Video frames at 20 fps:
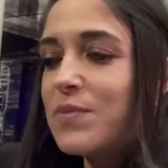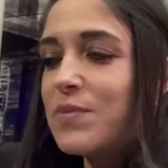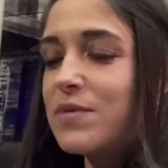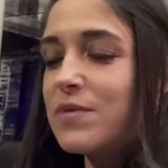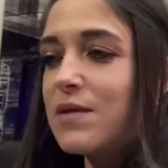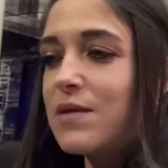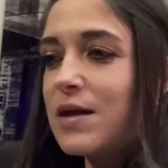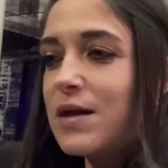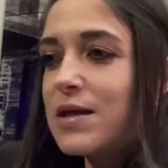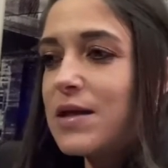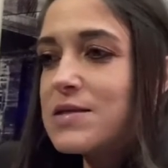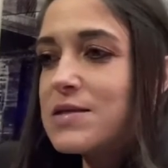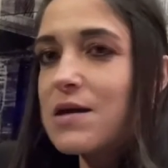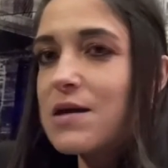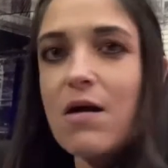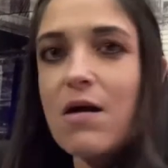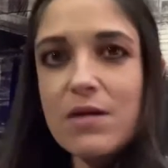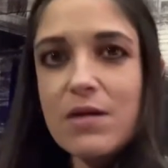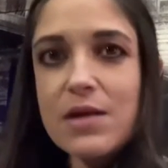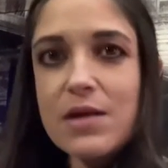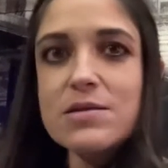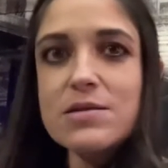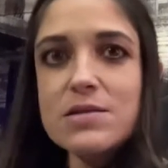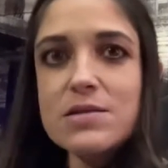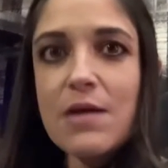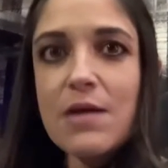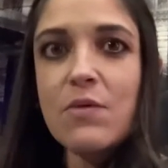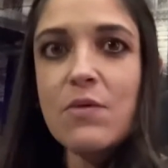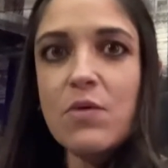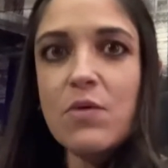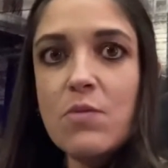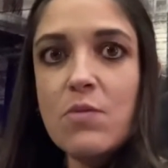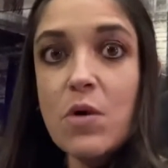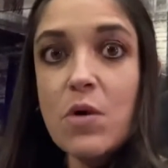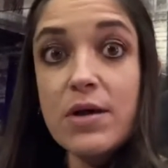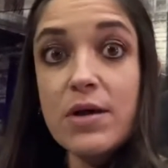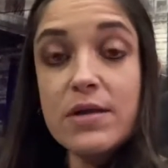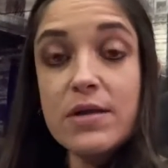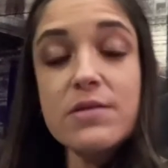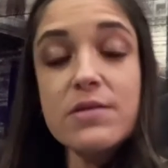I guess the audience I will
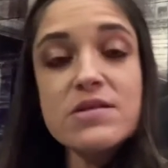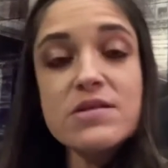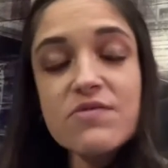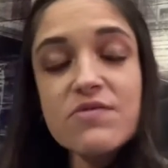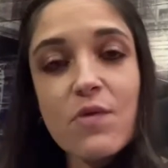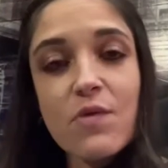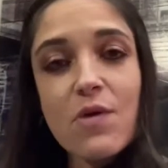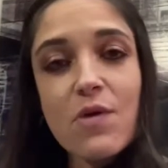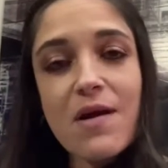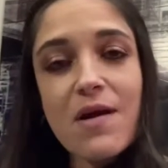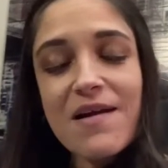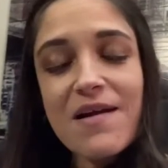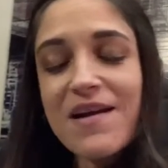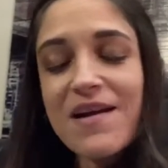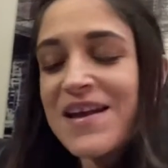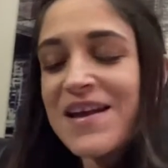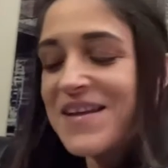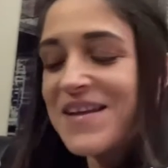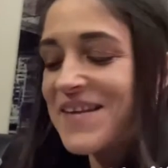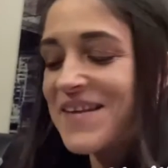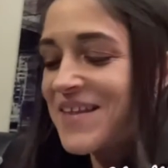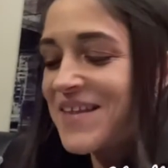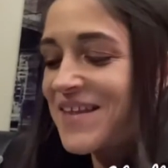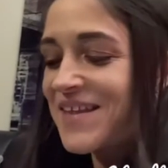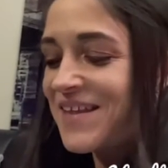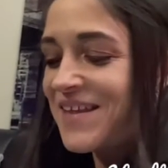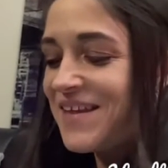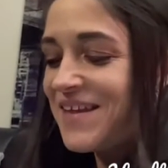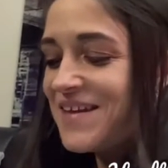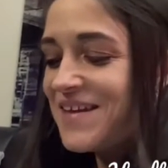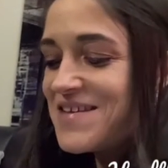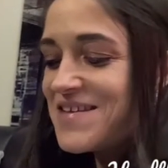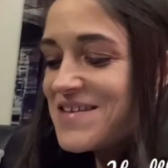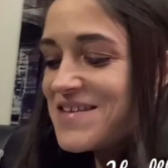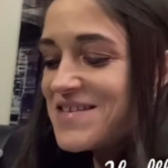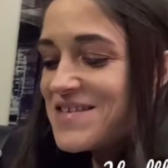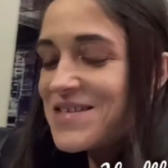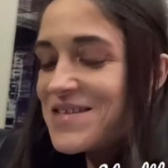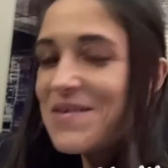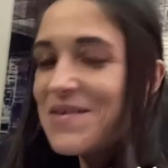market this for.
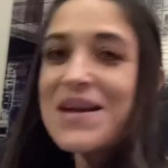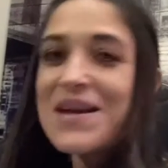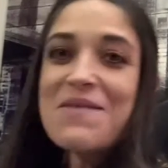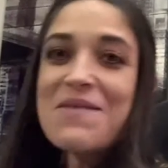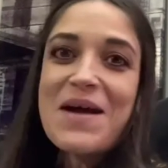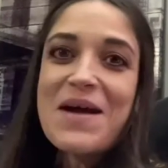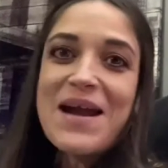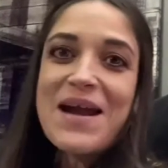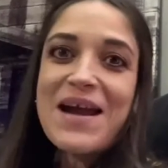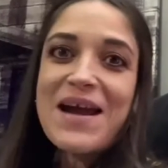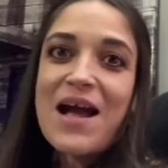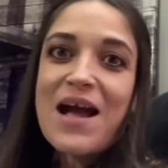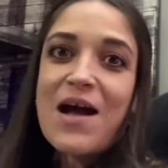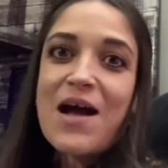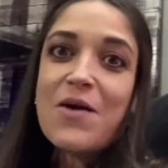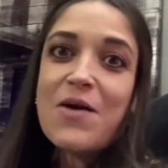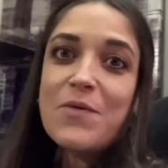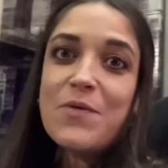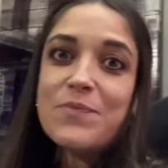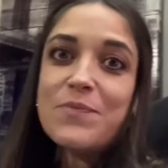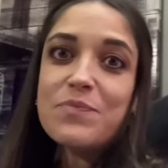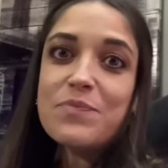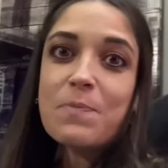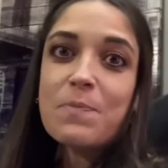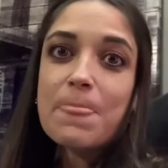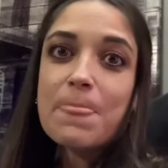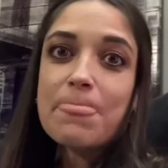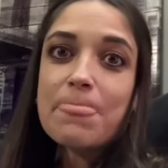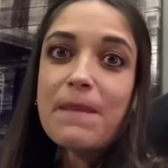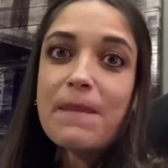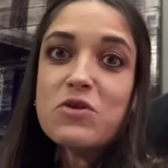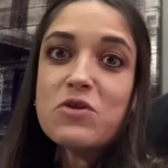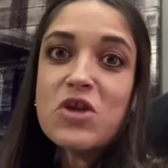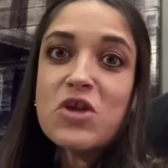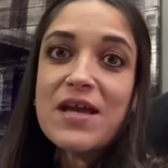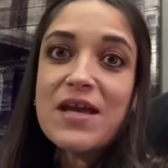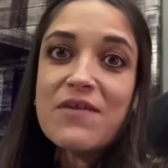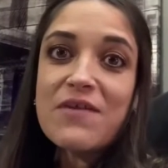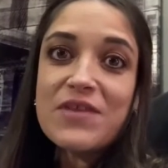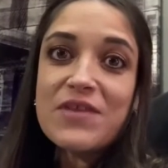So anyway, check
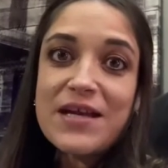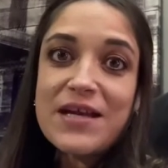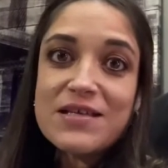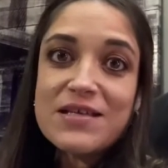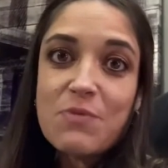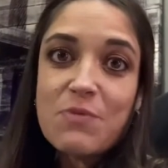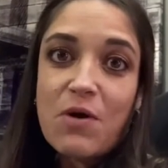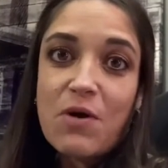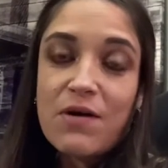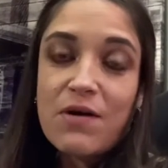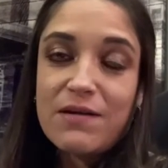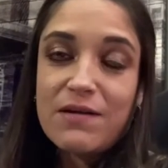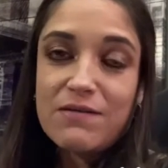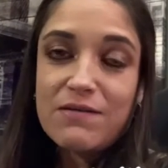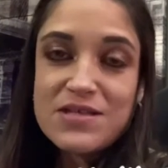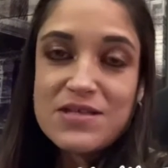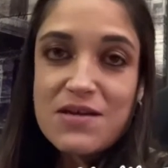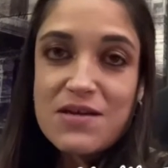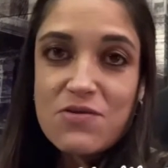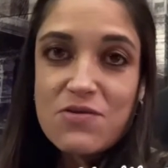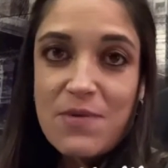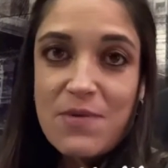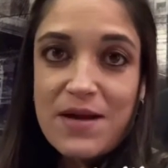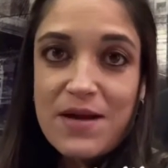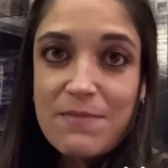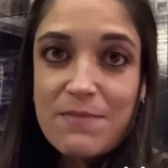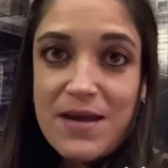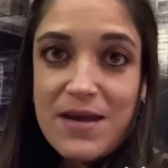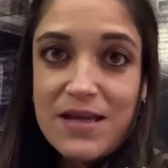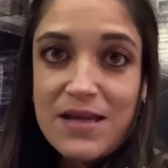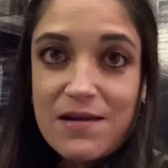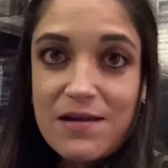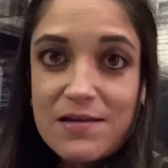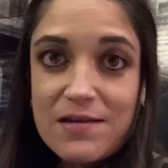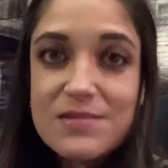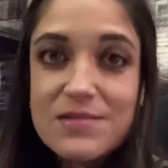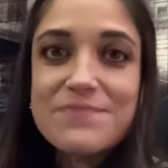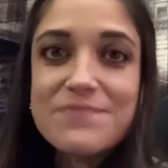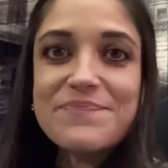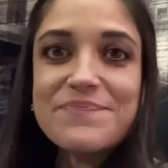out the next part and it'll tell you how to make it.
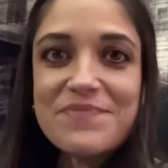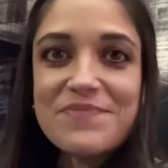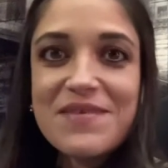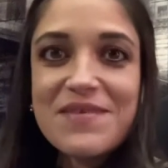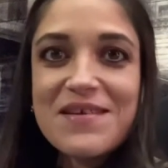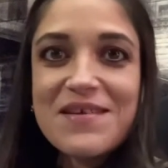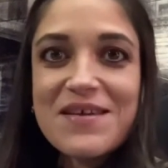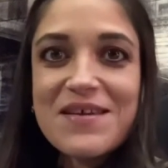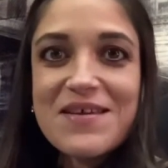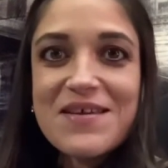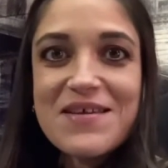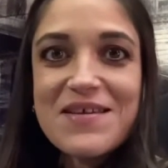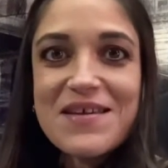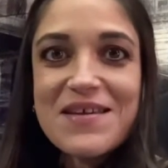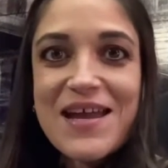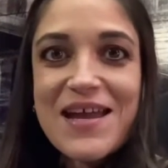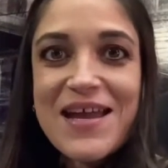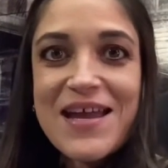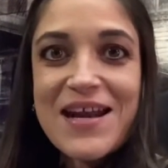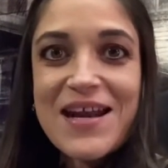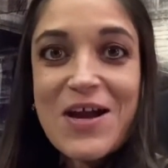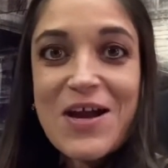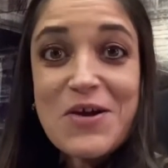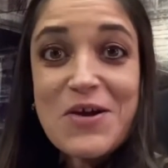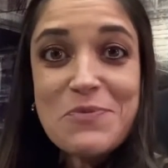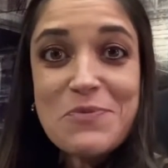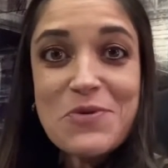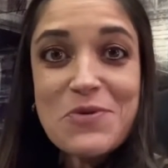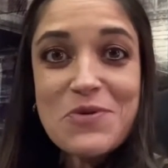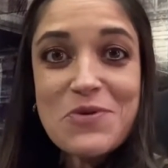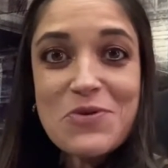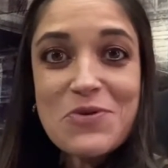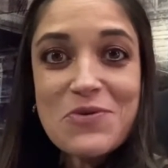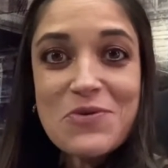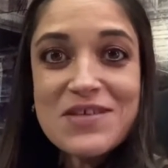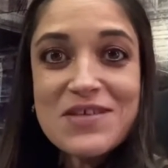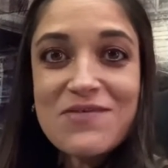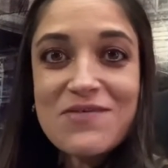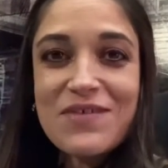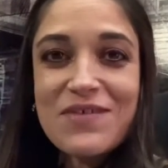And I hope you enjoyed
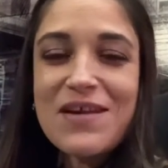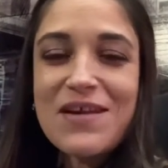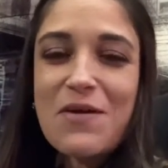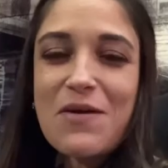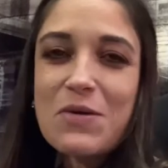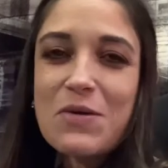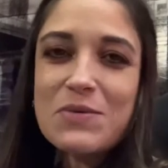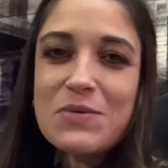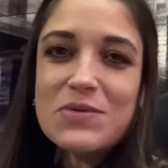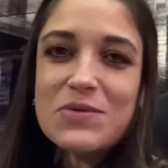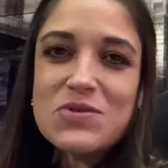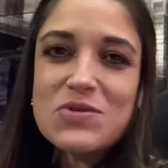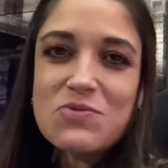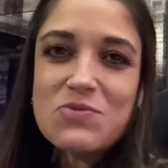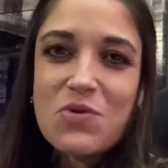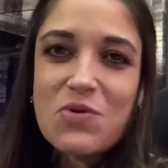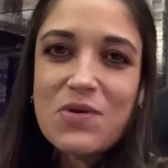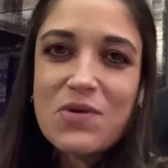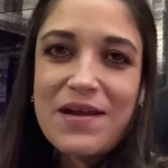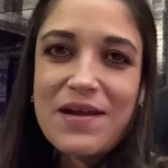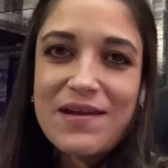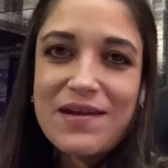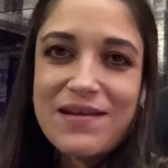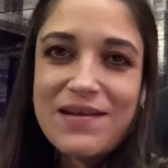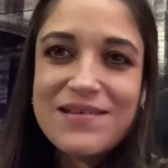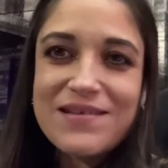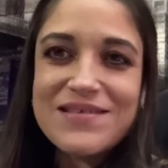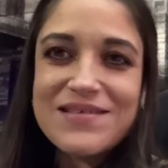this video and we'll do more like it.